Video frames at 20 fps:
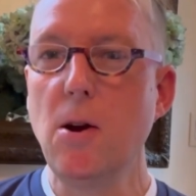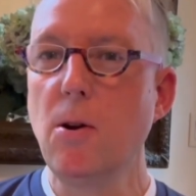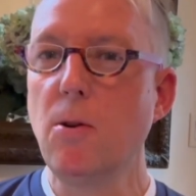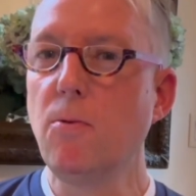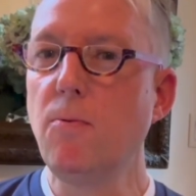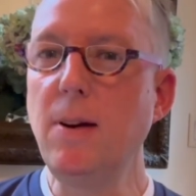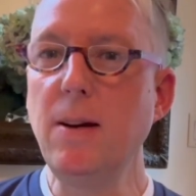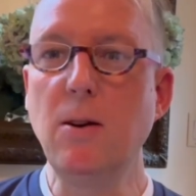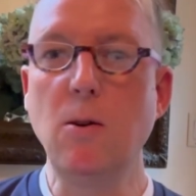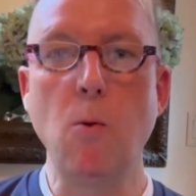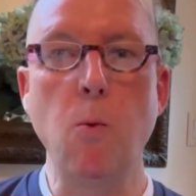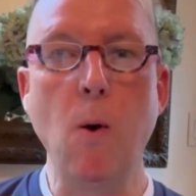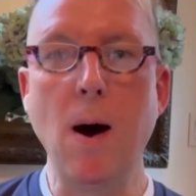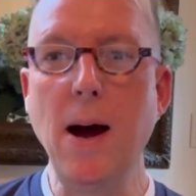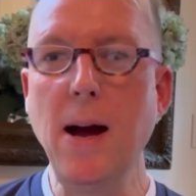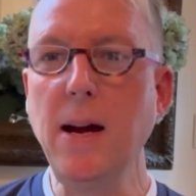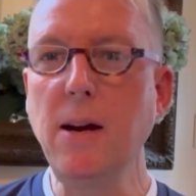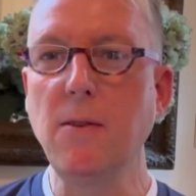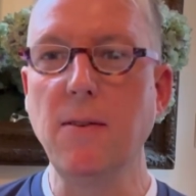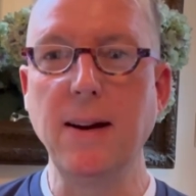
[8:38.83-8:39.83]

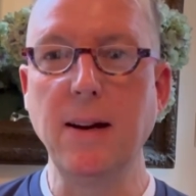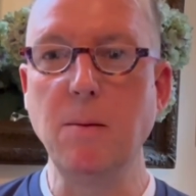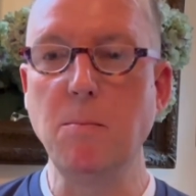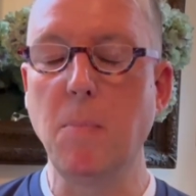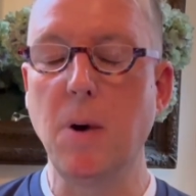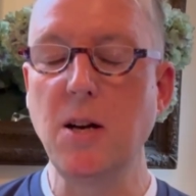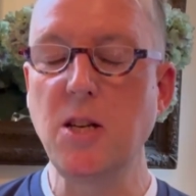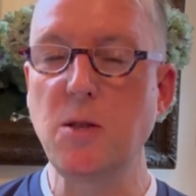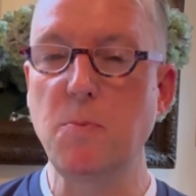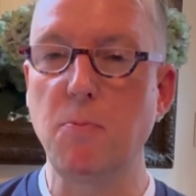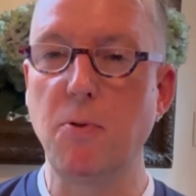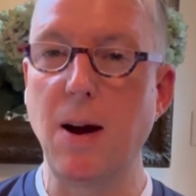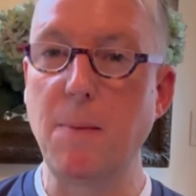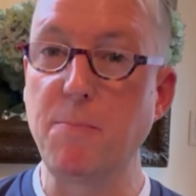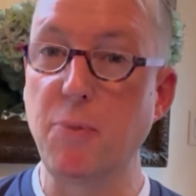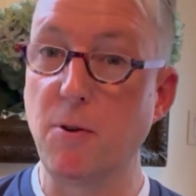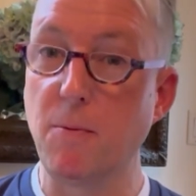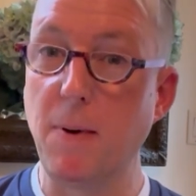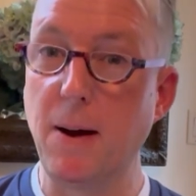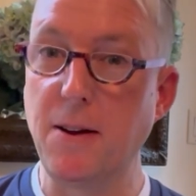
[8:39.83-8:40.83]
requiring much
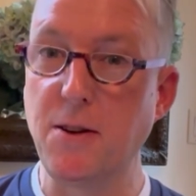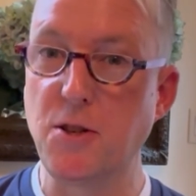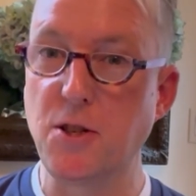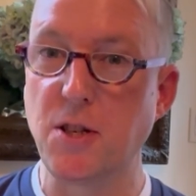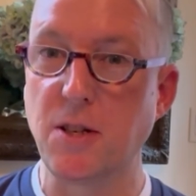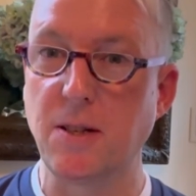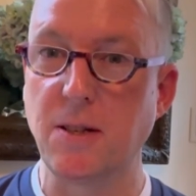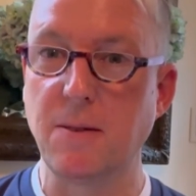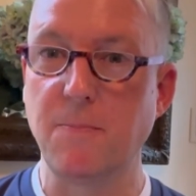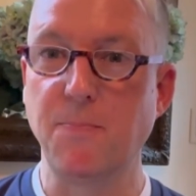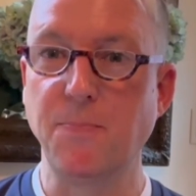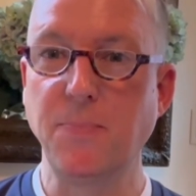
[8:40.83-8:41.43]
preparation.